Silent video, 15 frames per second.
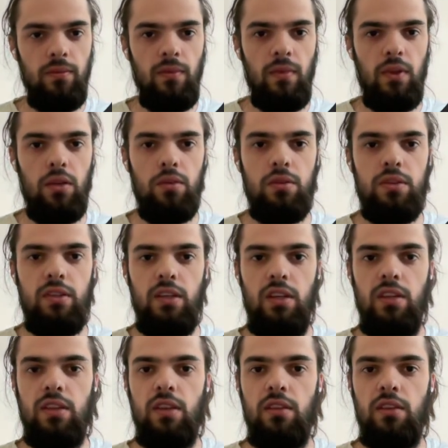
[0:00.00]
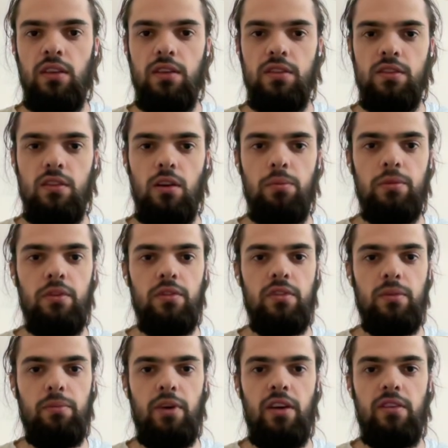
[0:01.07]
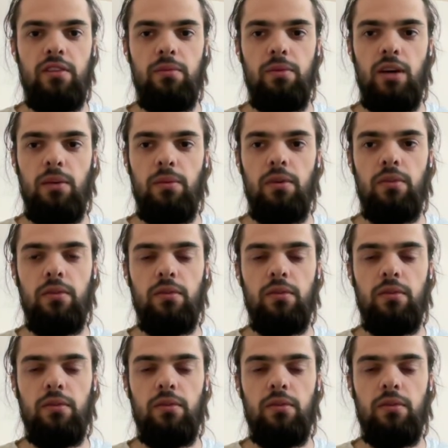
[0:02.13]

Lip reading: You see that it stopped on the parent bubble.